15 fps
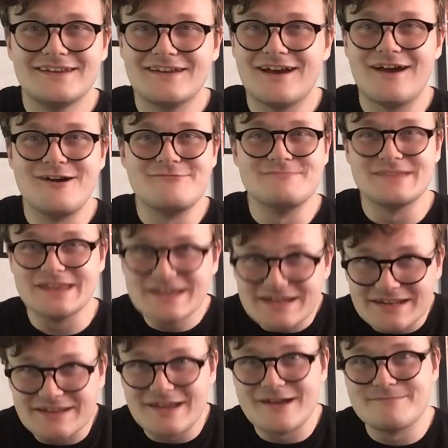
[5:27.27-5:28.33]

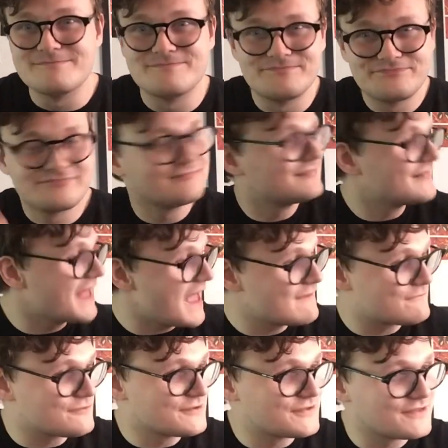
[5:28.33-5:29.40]
EDM,
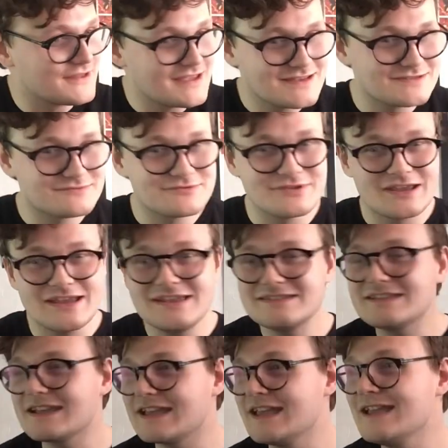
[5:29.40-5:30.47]
everything. He's
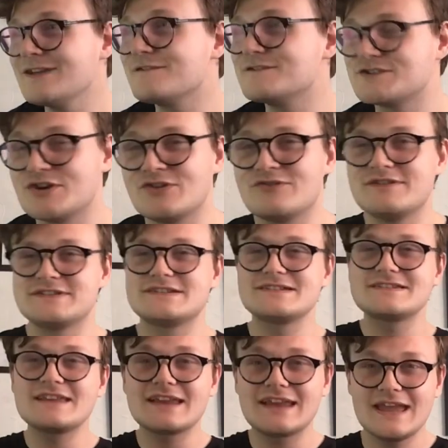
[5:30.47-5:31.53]
the king of genres.
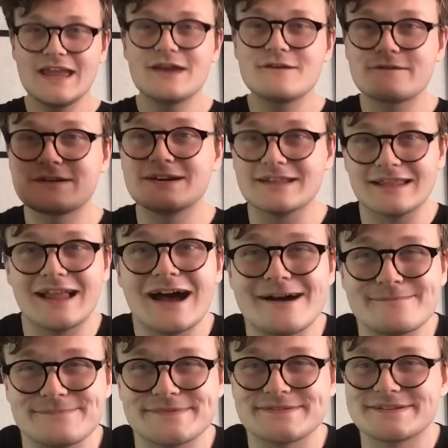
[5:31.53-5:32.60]
He's the king of
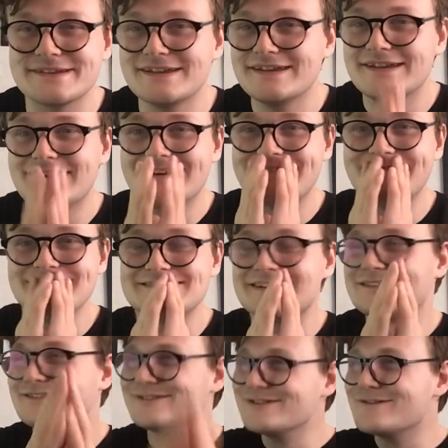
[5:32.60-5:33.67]
collabs, which
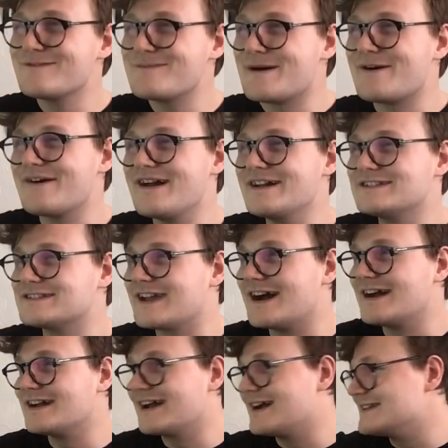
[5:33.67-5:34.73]
I love about Ed,
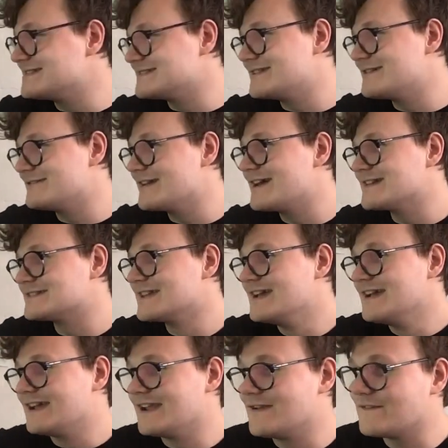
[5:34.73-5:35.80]
guys, you know. Yes.
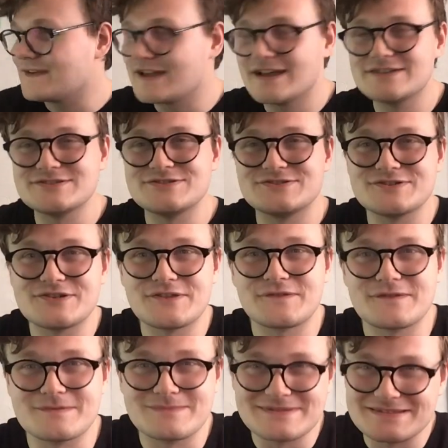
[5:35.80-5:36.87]
And if you guys enjoyed this
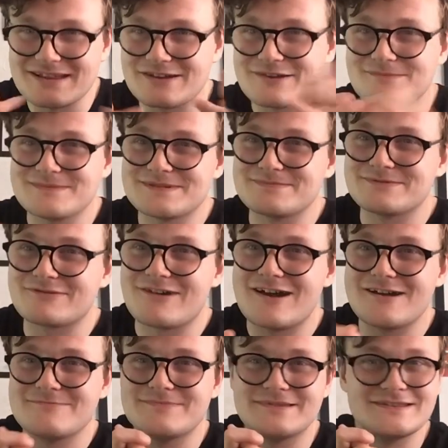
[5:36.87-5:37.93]
video, please like, comment,
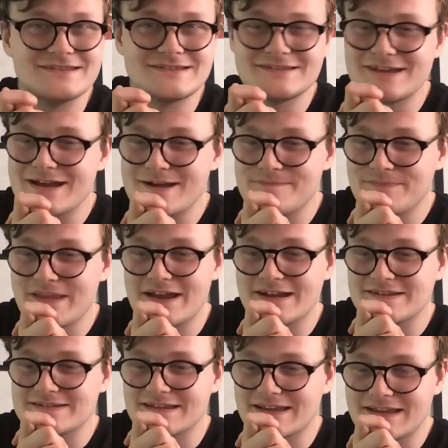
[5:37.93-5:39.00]
subscribe. And yeah, Ed
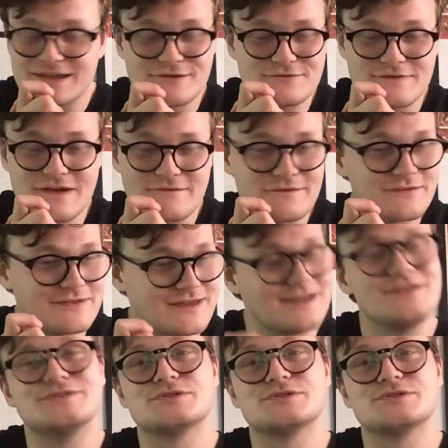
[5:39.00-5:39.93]
is the king of everything.